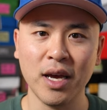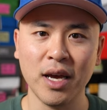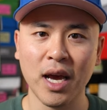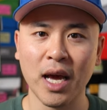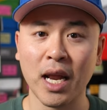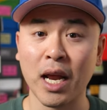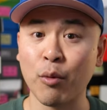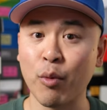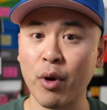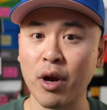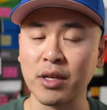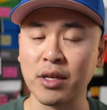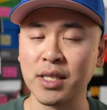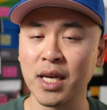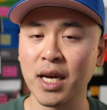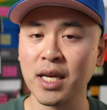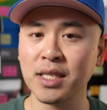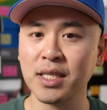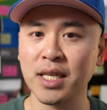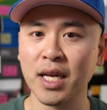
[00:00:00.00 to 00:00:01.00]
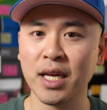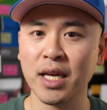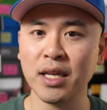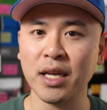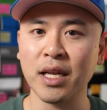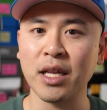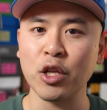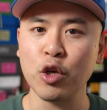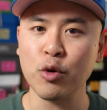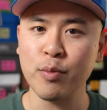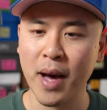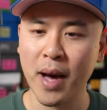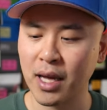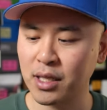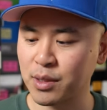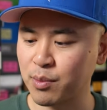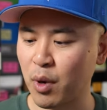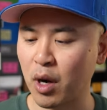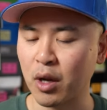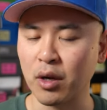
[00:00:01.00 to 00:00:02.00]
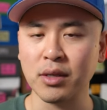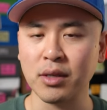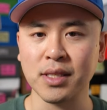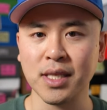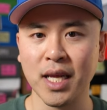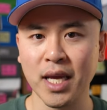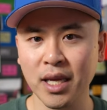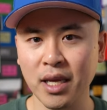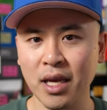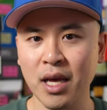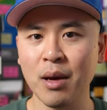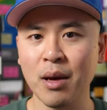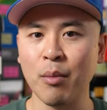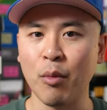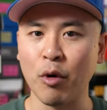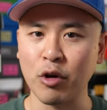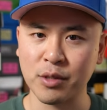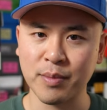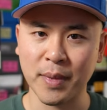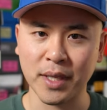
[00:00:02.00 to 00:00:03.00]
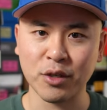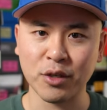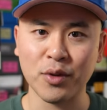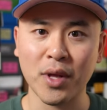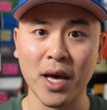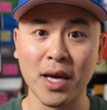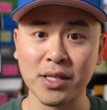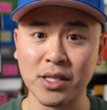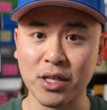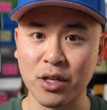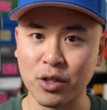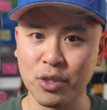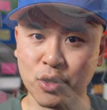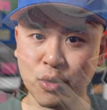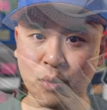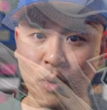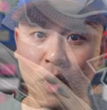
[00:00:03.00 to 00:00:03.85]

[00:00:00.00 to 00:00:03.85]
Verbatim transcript: and I wear a size 10 in New Balance models like most of my 2002